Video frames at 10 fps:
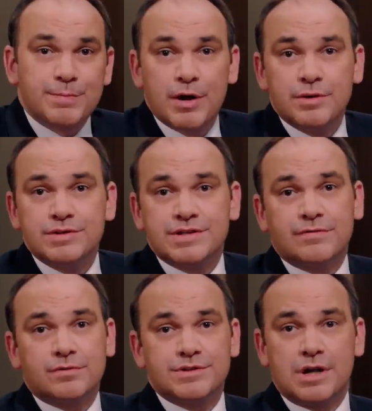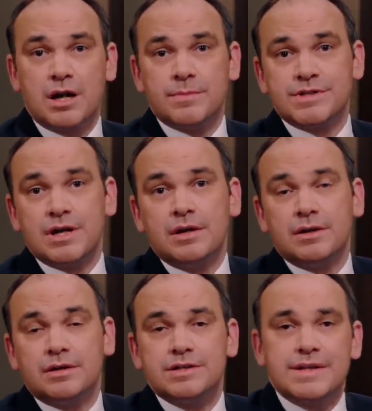postponed several times
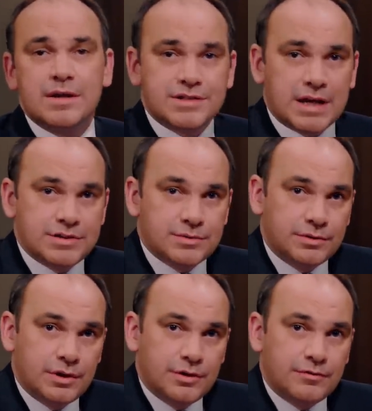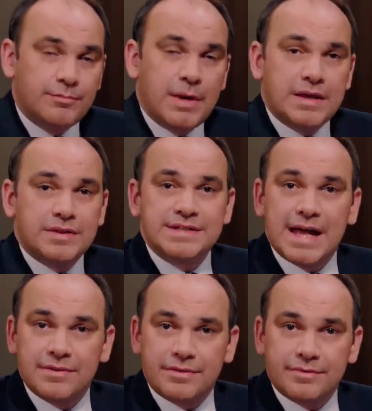and is now scheduled for May the
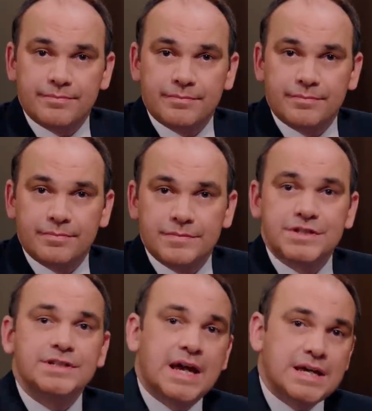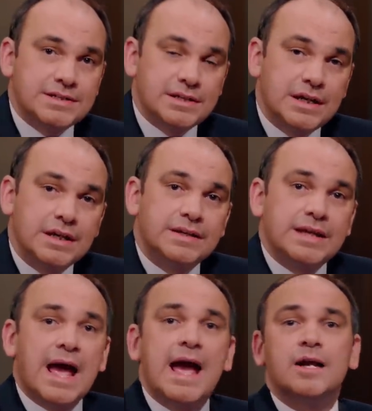10th. To date,
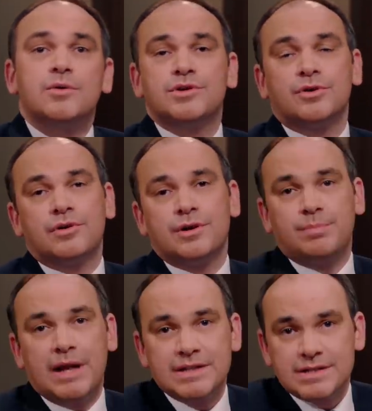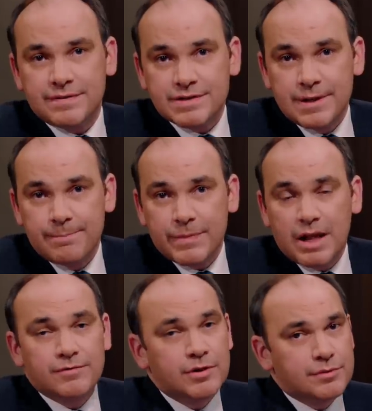the Ecuadorian plaintiffs
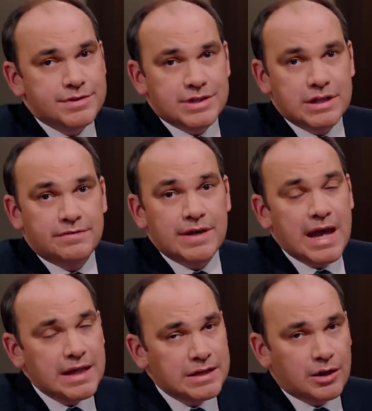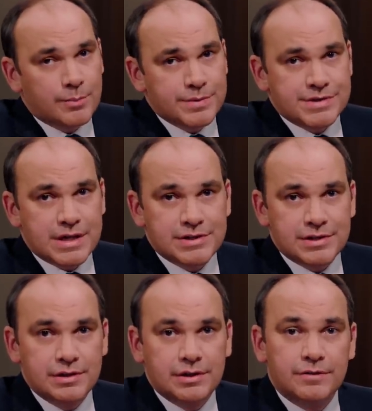have not received any
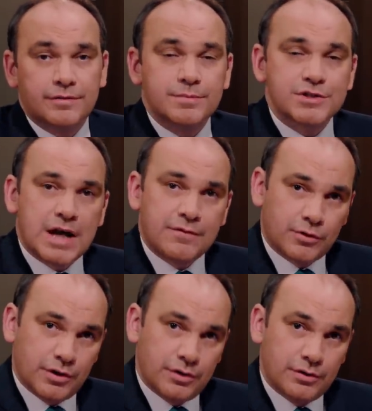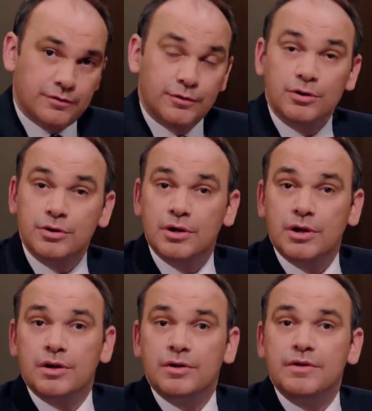compensation from Chevron for
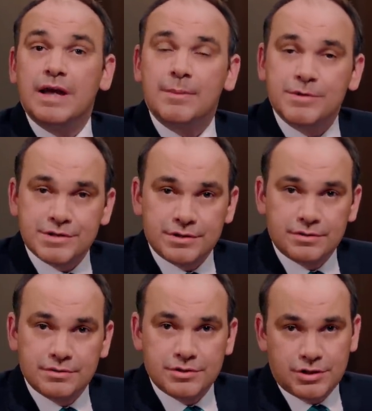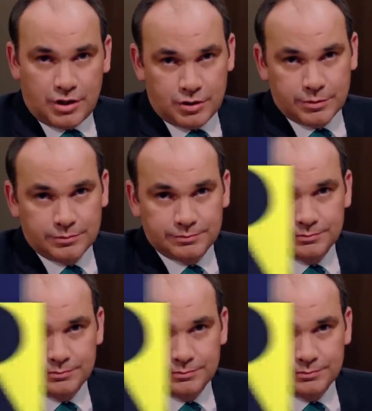the Amazon Chernobyl.